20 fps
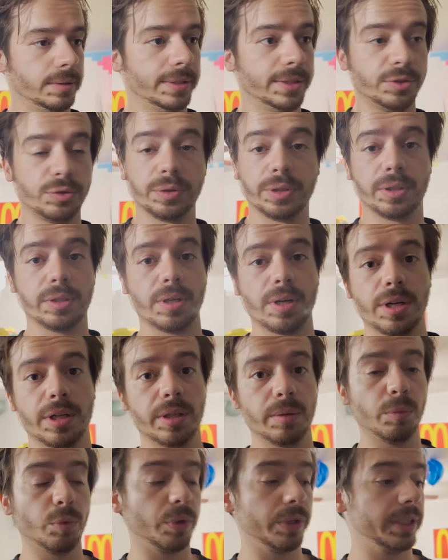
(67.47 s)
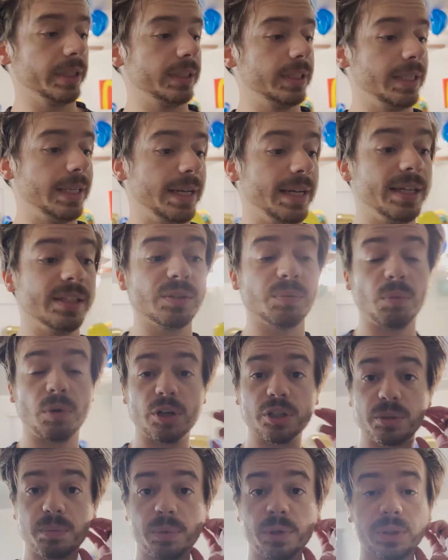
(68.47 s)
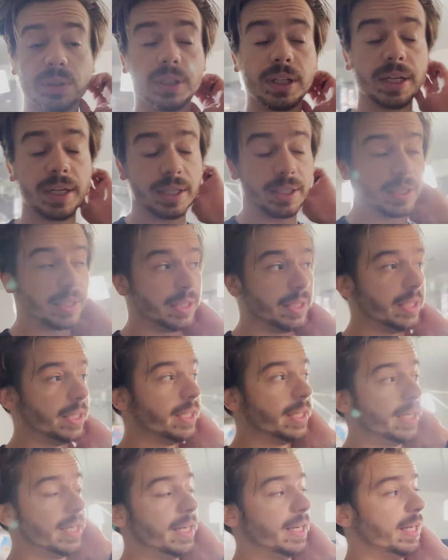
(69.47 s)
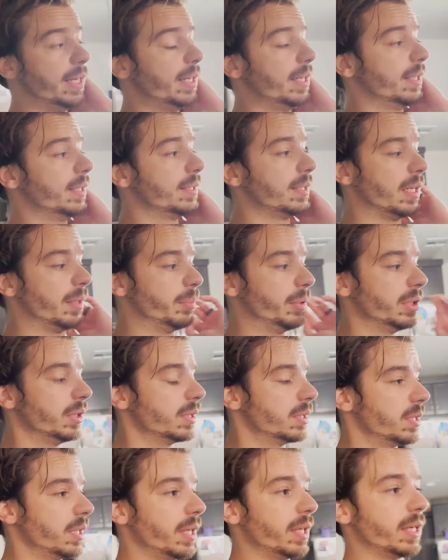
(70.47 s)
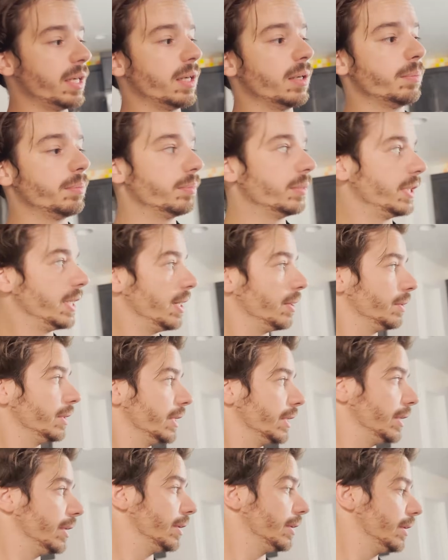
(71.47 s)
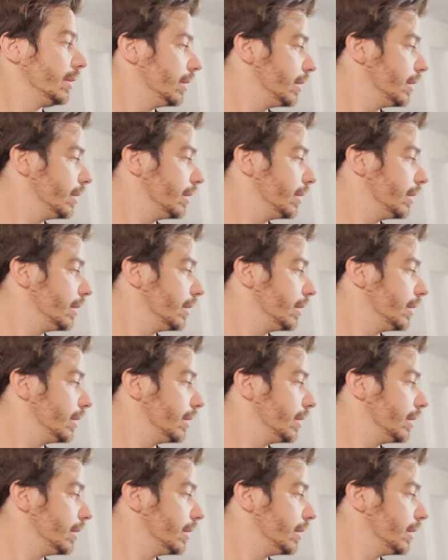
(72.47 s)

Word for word: It's three o'clock in the morning. Today is Mara's birthday and I've been setting up down here